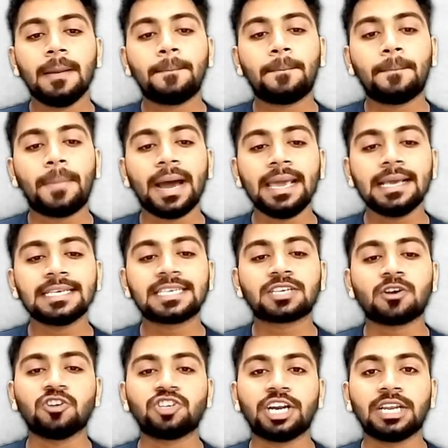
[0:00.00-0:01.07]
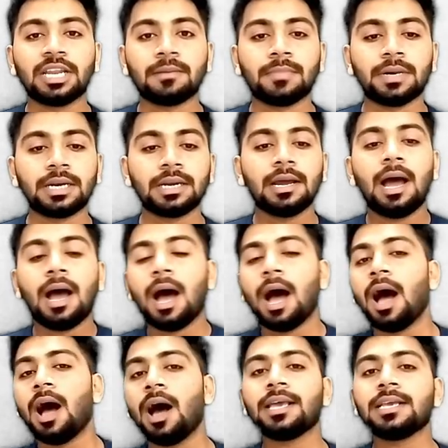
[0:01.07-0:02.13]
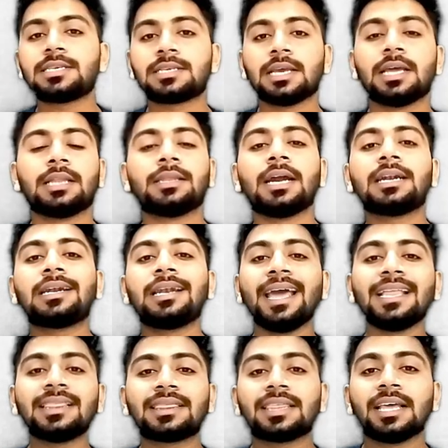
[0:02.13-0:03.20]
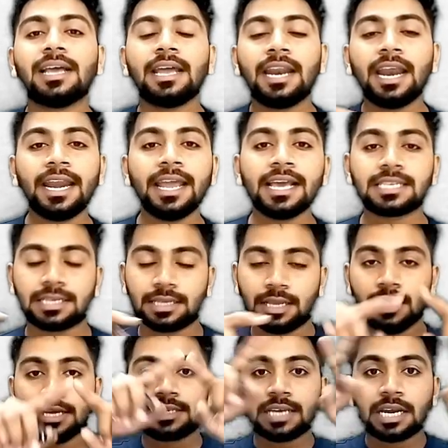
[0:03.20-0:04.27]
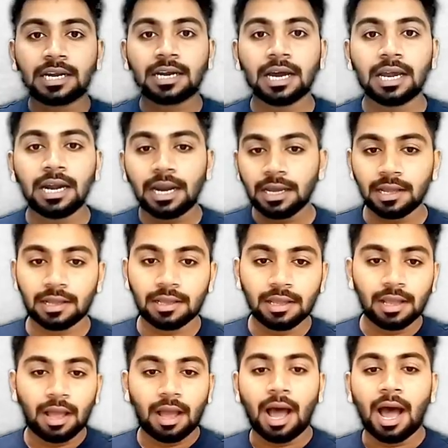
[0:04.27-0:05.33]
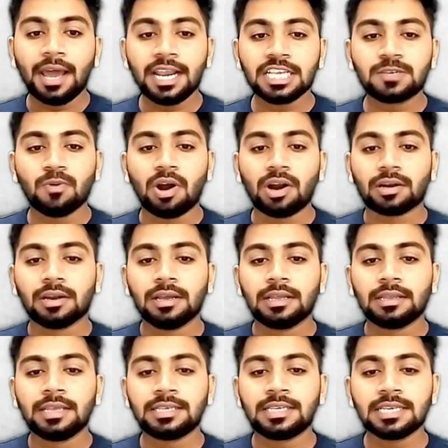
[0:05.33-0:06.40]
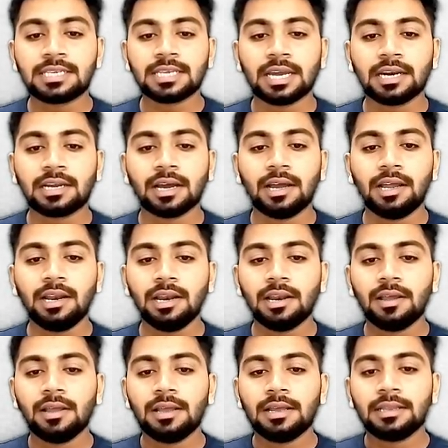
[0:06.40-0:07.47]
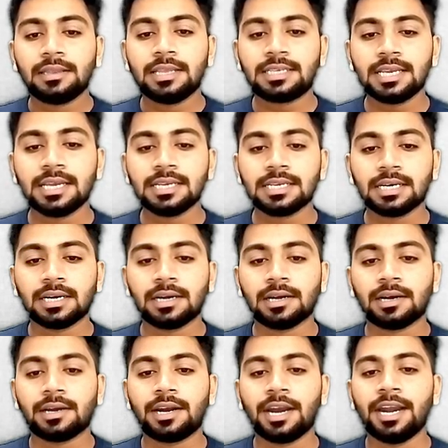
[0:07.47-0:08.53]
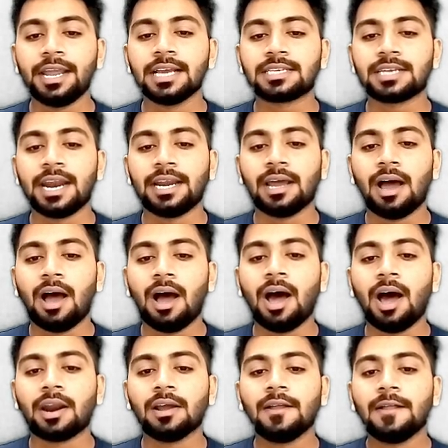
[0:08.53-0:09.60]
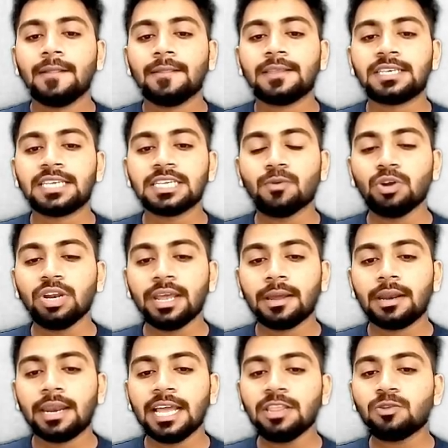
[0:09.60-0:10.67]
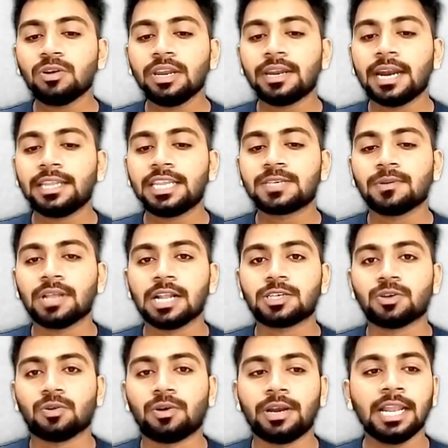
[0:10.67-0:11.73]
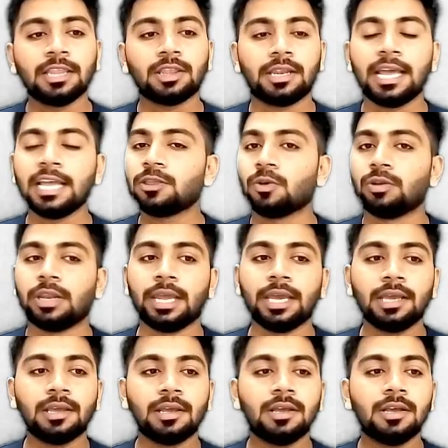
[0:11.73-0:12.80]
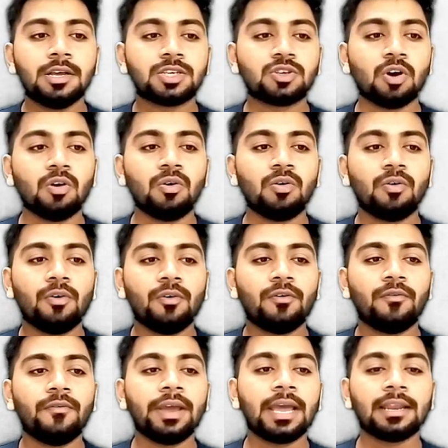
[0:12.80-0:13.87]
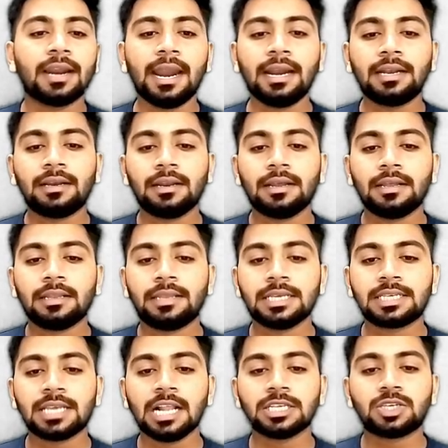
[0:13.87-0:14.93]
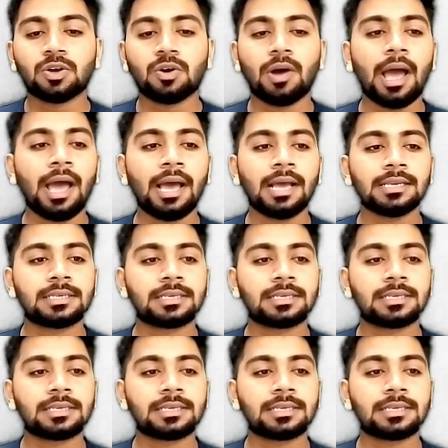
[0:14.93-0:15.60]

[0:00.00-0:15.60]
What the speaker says: pi is constant number, r is that length, radius. Circle, r is what? This is circle, this is radius, right? R. This is only length only, right? This one also length only. So we can write this also as